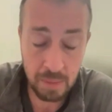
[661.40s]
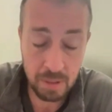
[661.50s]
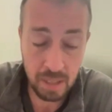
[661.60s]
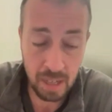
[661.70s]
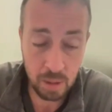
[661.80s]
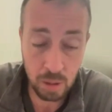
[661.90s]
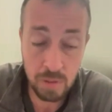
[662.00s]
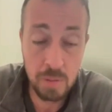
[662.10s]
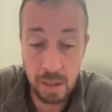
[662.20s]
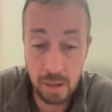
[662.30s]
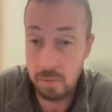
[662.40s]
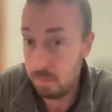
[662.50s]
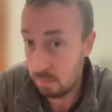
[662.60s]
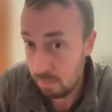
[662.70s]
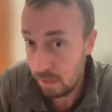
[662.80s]
have with Yaakov about,
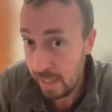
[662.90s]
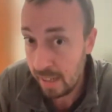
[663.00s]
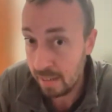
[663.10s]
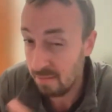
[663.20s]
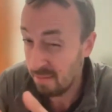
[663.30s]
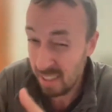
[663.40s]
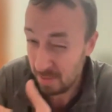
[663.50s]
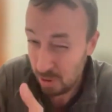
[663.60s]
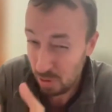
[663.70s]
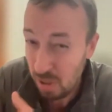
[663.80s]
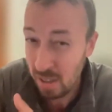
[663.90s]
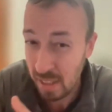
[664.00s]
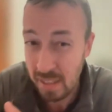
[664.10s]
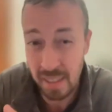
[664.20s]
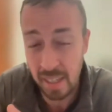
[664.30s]
again, kind of
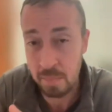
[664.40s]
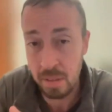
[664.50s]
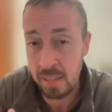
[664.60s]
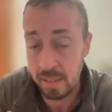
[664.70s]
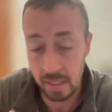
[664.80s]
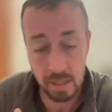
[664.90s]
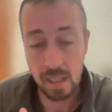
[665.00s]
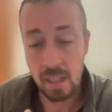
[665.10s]
struggling to get a blessing.